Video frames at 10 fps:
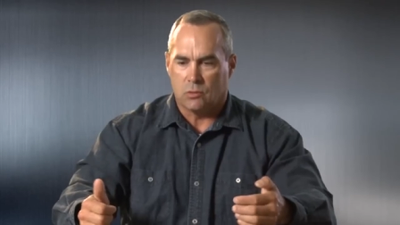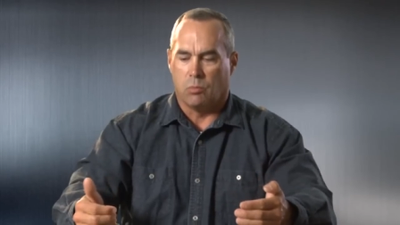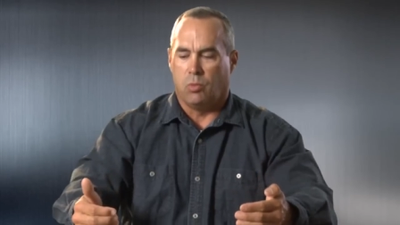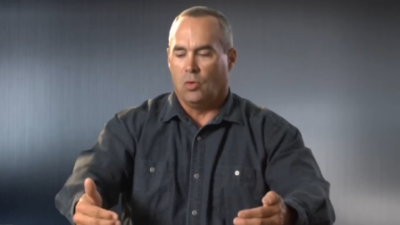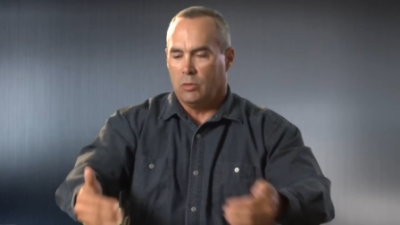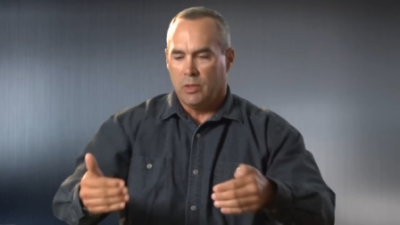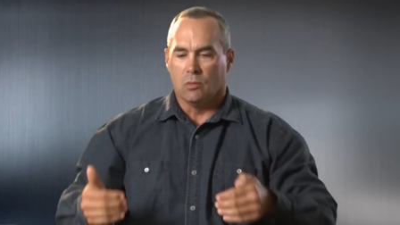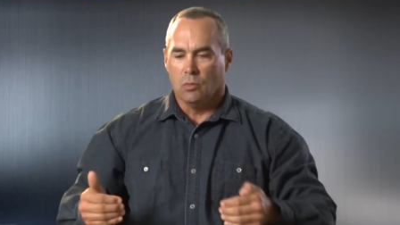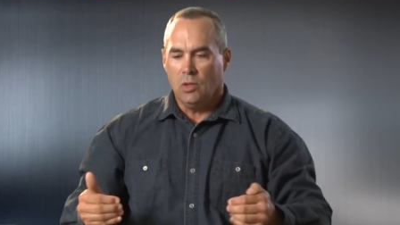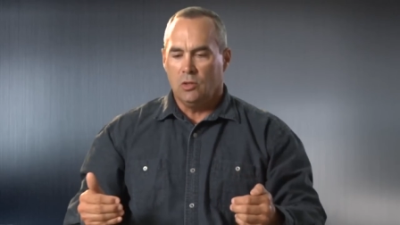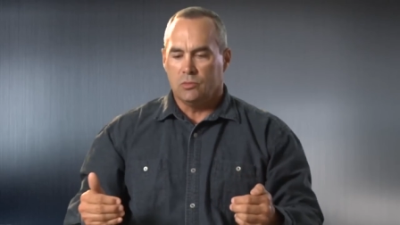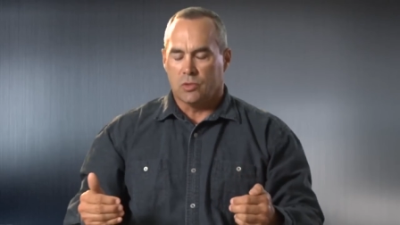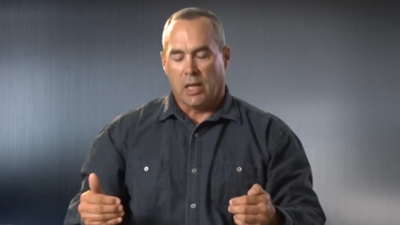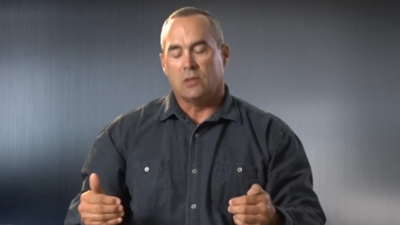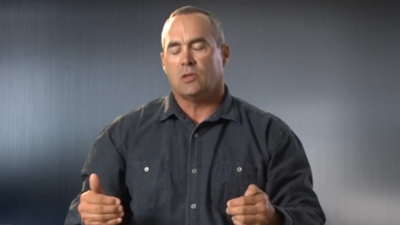So we're pulling them into rooms
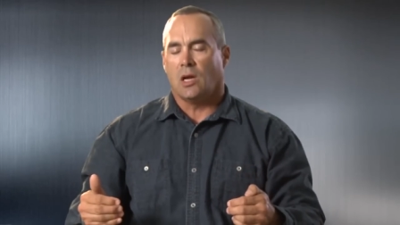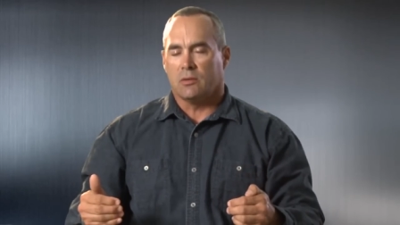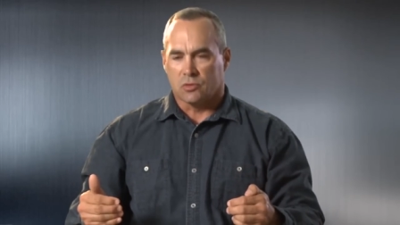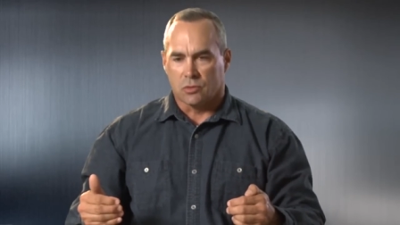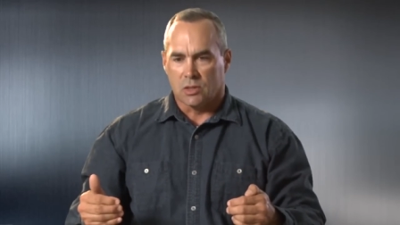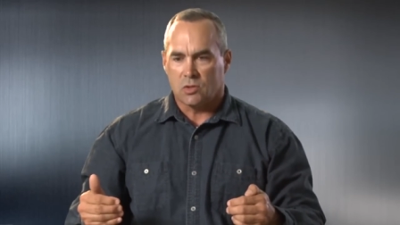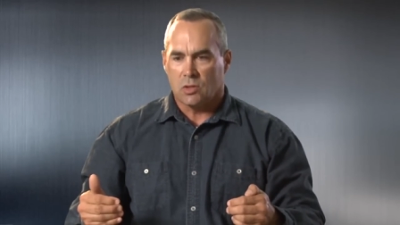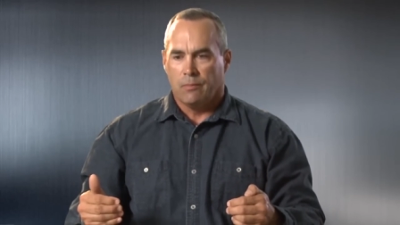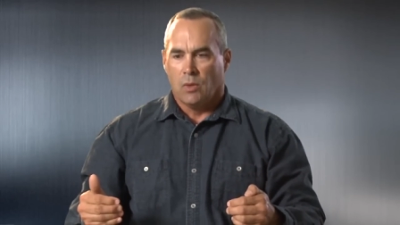and, hey, stay off the streets.